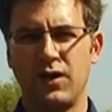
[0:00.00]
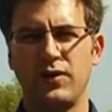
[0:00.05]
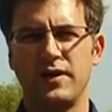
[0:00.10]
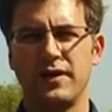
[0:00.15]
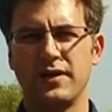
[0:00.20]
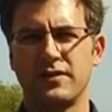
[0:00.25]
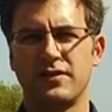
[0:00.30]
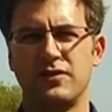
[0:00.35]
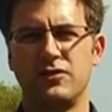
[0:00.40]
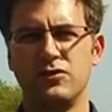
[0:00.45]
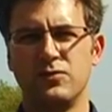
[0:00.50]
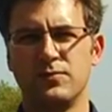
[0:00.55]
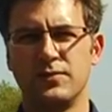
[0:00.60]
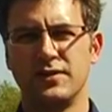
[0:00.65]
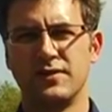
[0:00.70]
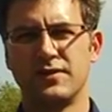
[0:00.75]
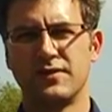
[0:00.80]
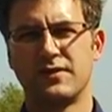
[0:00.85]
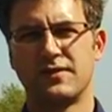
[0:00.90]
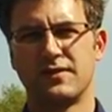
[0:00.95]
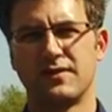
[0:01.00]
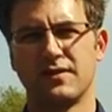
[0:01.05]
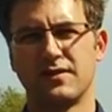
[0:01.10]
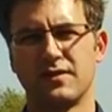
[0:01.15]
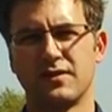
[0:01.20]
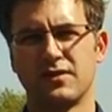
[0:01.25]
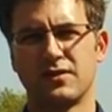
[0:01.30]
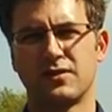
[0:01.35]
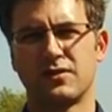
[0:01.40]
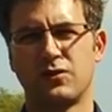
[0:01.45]
How are humans
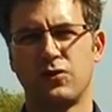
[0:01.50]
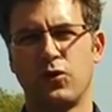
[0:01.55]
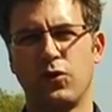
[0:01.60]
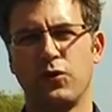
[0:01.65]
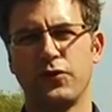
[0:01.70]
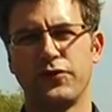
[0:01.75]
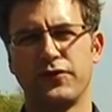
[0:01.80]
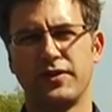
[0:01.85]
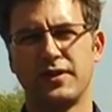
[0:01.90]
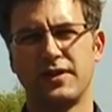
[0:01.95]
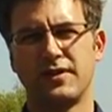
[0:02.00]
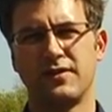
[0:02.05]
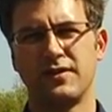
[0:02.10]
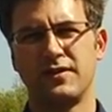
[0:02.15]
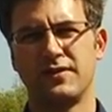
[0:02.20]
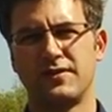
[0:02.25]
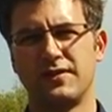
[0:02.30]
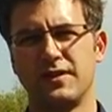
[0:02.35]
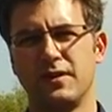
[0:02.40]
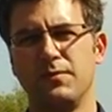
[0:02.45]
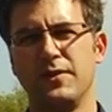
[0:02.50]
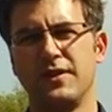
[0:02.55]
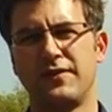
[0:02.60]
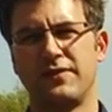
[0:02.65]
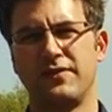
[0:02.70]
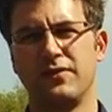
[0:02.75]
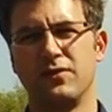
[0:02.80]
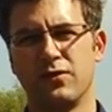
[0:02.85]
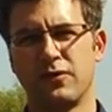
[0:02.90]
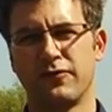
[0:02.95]
causing this
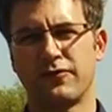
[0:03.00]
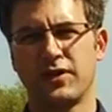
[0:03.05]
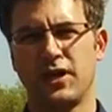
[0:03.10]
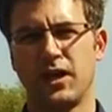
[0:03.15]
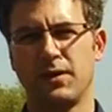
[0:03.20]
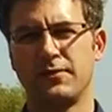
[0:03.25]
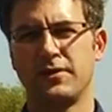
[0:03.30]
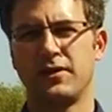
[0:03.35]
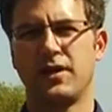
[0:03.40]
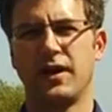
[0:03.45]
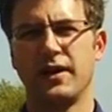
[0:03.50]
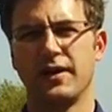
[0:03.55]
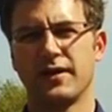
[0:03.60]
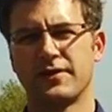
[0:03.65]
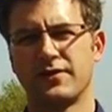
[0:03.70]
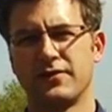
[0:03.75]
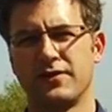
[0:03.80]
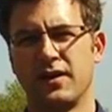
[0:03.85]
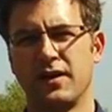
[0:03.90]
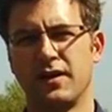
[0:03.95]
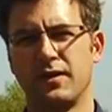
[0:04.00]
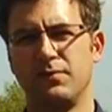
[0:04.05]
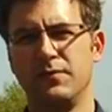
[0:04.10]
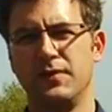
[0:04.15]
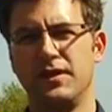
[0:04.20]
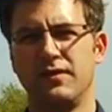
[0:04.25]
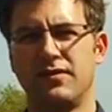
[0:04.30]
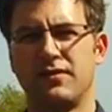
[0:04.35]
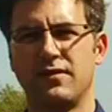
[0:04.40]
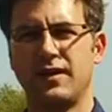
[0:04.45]
emission of carbon dioxide,
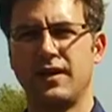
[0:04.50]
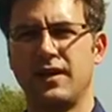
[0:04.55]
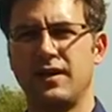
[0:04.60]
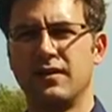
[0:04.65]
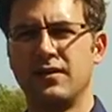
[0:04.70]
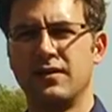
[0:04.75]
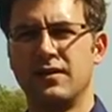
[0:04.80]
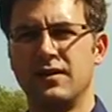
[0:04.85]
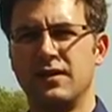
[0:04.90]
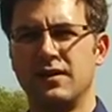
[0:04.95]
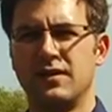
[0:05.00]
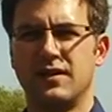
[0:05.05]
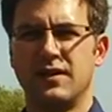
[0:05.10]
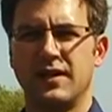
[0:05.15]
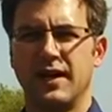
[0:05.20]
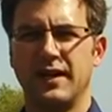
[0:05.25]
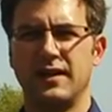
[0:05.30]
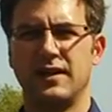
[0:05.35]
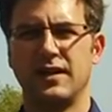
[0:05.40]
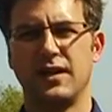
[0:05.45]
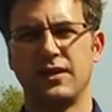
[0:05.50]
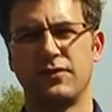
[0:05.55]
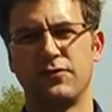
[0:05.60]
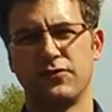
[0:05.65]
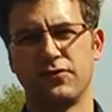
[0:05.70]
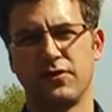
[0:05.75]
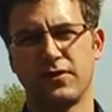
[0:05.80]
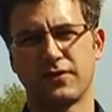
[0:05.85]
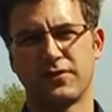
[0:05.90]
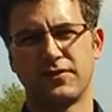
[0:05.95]
methane and
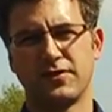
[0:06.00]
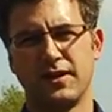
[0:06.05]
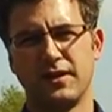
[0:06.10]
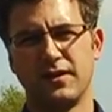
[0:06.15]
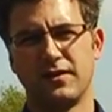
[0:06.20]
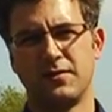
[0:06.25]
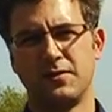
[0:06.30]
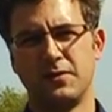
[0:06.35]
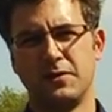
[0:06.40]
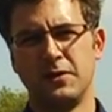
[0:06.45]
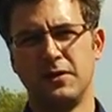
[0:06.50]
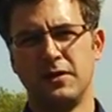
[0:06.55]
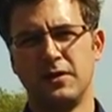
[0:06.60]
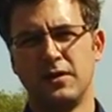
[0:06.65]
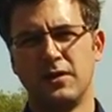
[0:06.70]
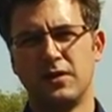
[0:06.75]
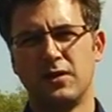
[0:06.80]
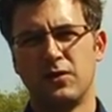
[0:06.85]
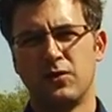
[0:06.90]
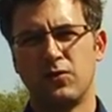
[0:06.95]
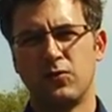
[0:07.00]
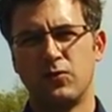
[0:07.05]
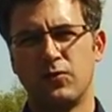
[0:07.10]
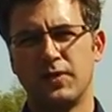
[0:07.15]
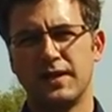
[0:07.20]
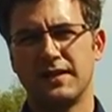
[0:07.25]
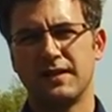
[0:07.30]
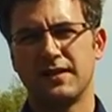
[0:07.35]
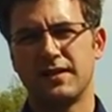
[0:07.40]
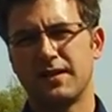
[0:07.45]
nitrous oxide?
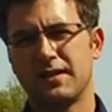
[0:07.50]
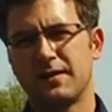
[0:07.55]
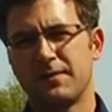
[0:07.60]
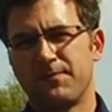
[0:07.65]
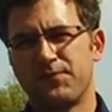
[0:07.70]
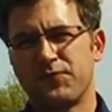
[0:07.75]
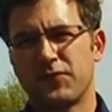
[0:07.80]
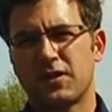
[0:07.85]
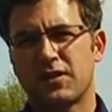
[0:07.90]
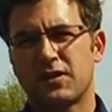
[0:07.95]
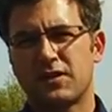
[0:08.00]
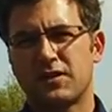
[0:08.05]
Well, um,